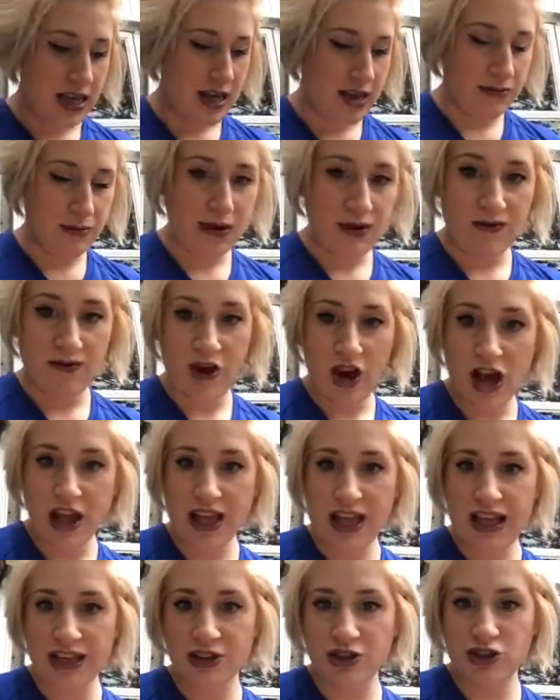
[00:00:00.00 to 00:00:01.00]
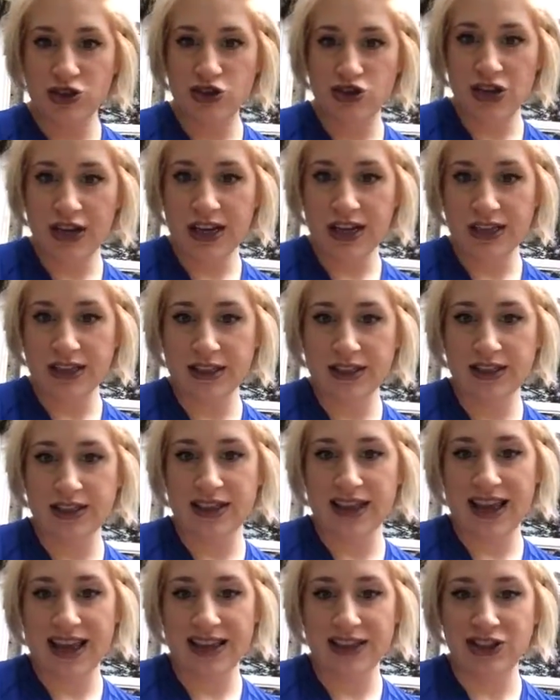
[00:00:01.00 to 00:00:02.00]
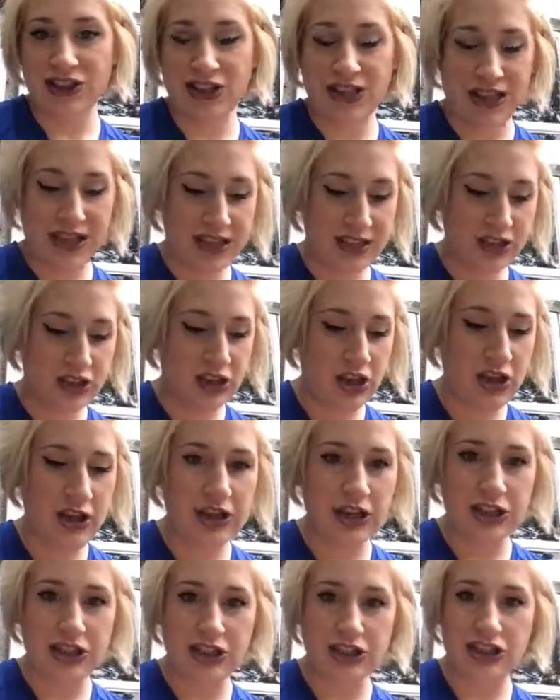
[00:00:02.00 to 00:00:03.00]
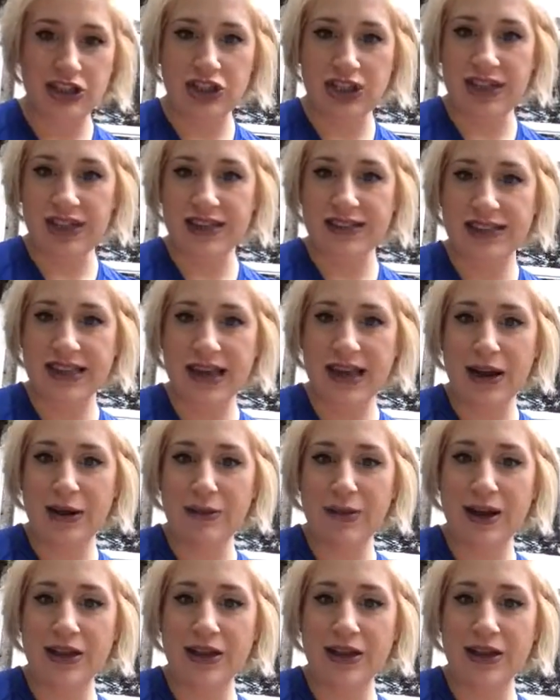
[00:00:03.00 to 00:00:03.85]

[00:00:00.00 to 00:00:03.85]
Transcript: Nava likes trains and she likes cars and she likes Care